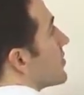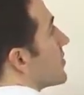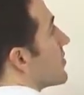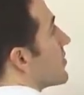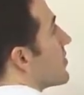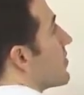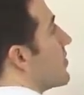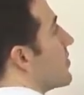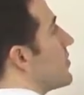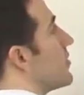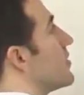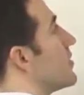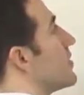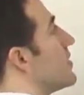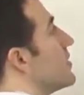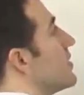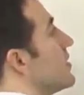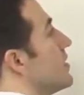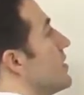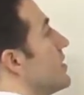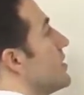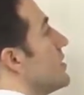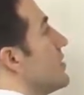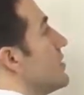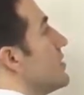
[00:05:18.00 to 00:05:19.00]
occurred.
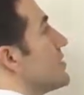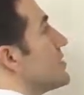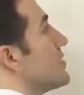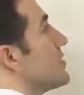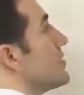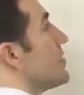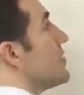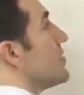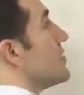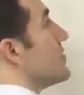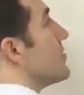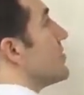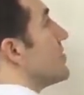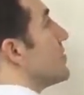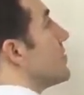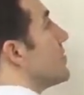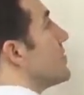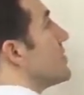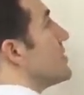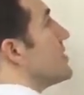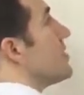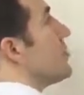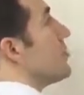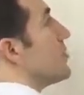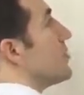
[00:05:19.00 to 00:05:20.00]
So this
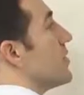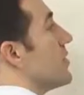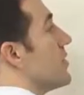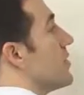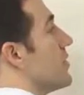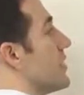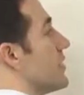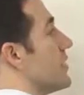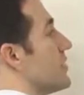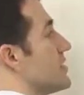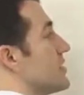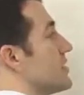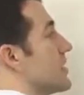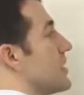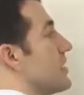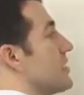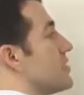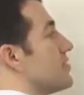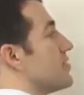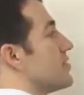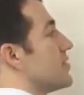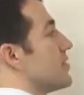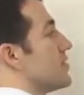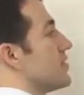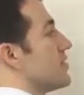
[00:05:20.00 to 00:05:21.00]
symbol here
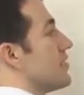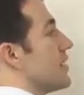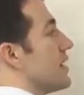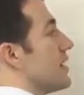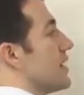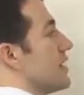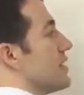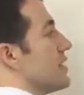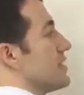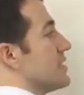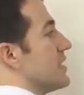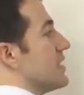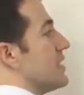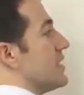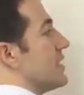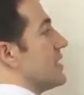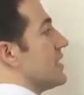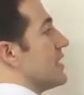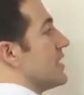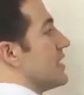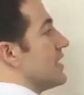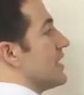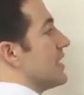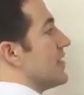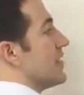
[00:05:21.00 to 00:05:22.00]
stands for the phrase
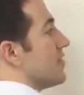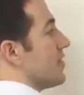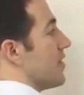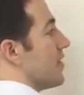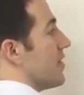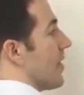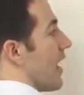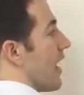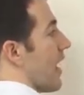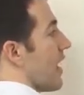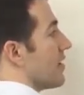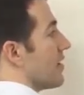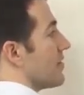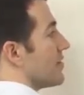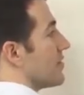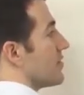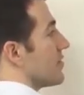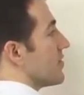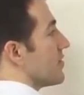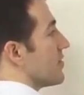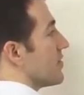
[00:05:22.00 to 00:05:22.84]
given that.